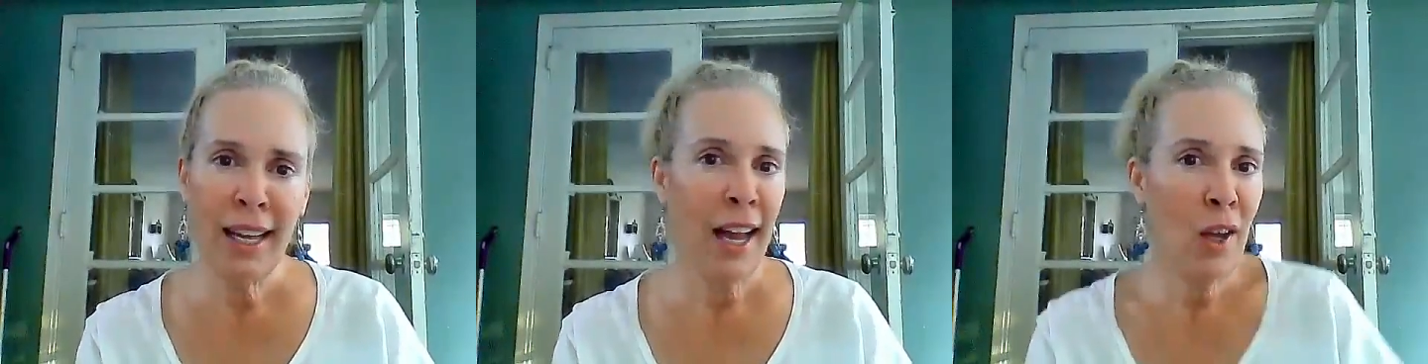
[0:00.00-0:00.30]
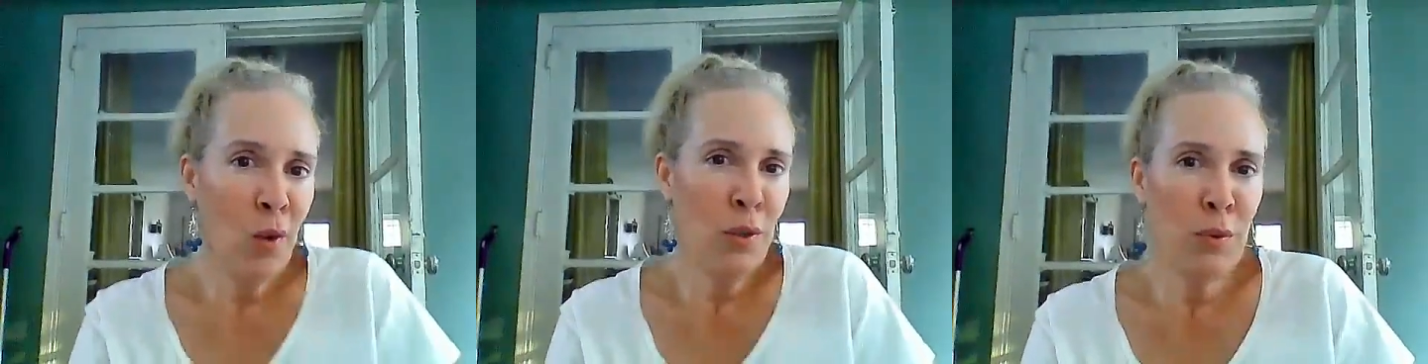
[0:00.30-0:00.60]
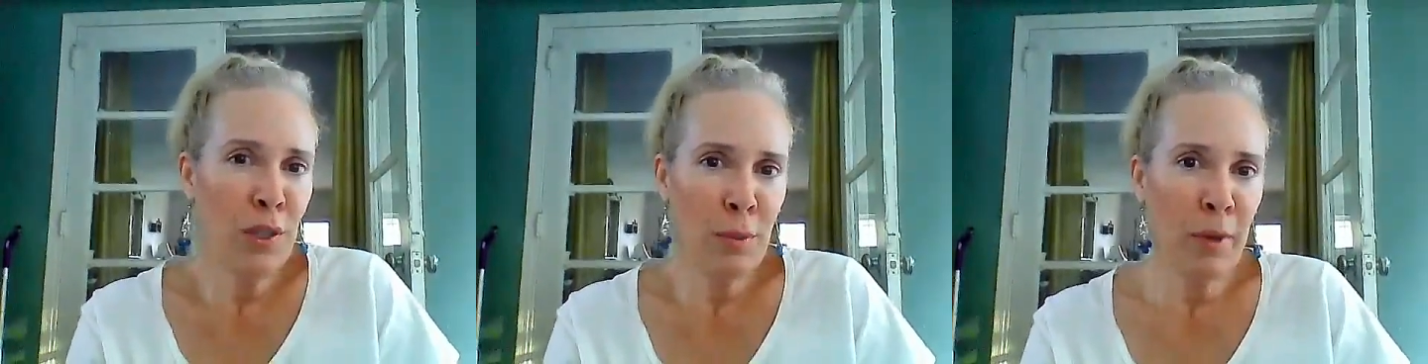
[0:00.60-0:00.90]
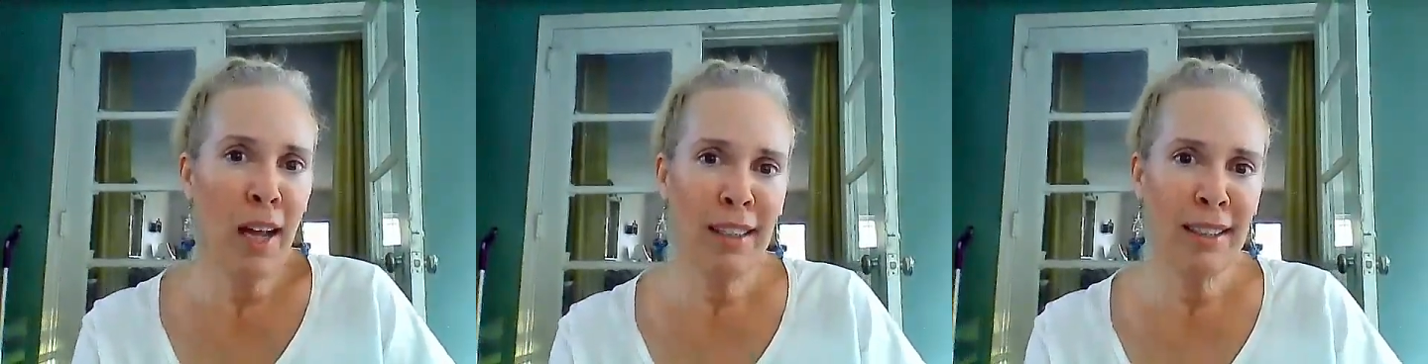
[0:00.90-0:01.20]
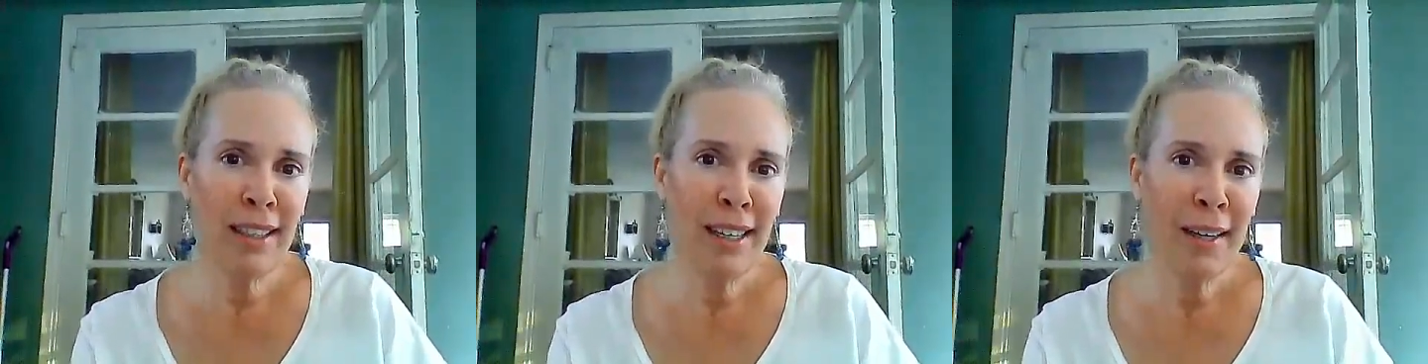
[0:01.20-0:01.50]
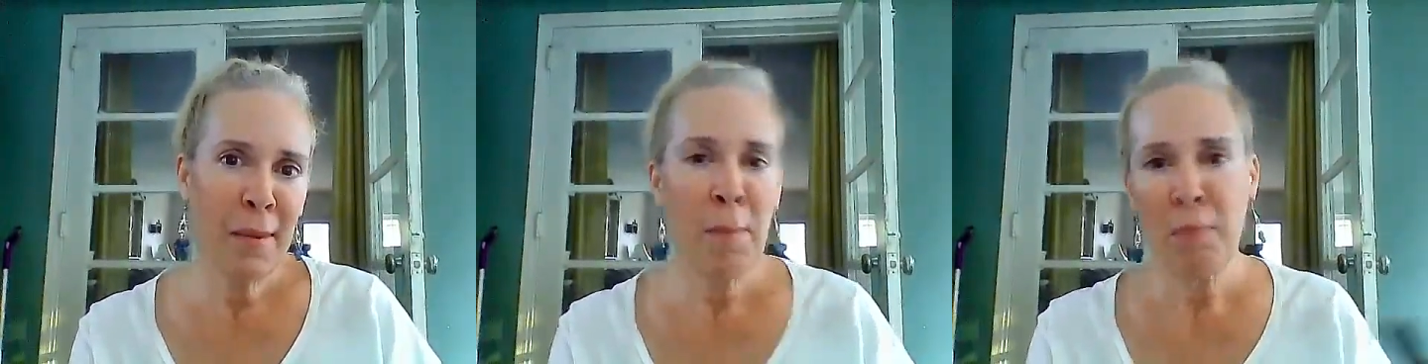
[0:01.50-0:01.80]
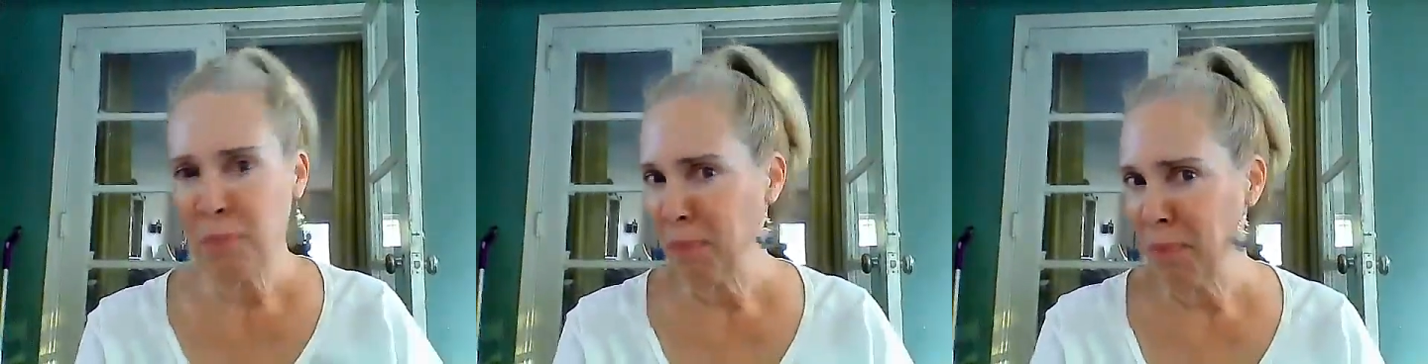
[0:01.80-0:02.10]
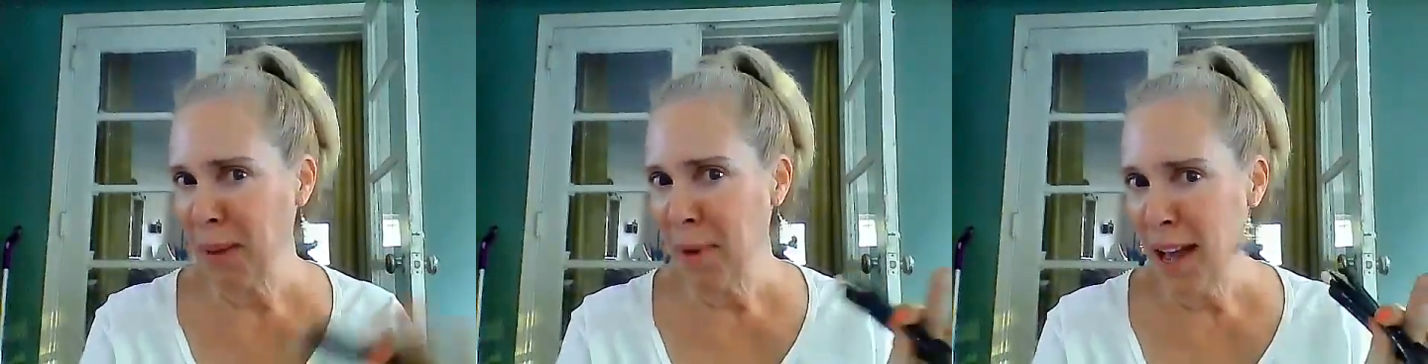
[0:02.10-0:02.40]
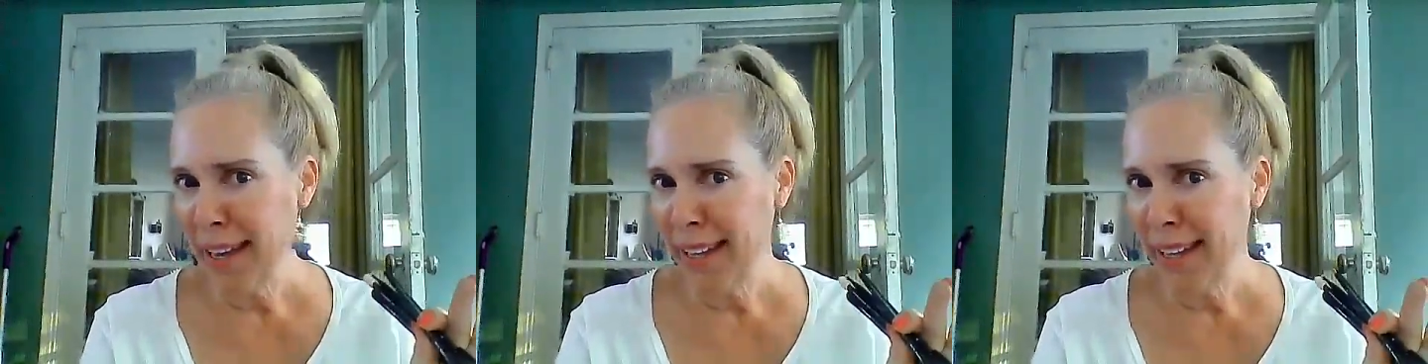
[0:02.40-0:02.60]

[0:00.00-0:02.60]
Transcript: I always respond. Bye bye.